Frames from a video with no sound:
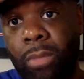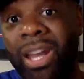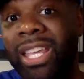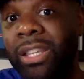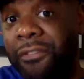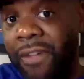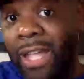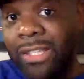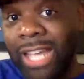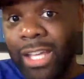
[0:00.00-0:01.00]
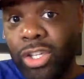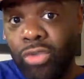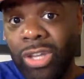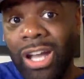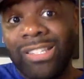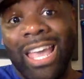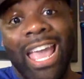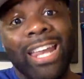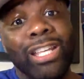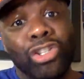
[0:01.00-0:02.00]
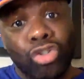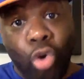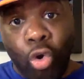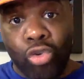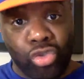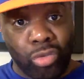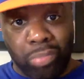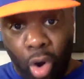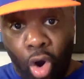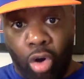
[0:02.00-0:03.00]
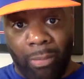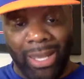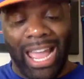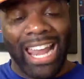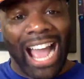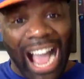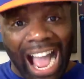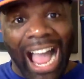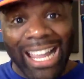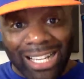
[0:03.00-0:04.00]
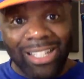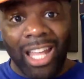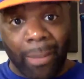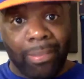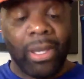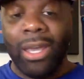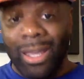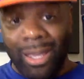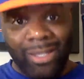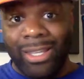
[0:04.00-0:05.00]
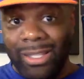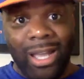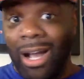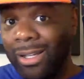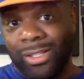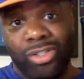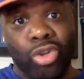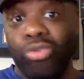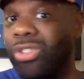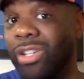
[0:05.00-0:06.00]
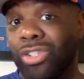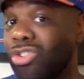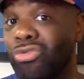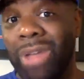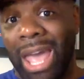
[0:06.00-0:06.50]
But he defends, IQ does, and he scores the ball, man, at a high clip. He does. Deuce doesn't do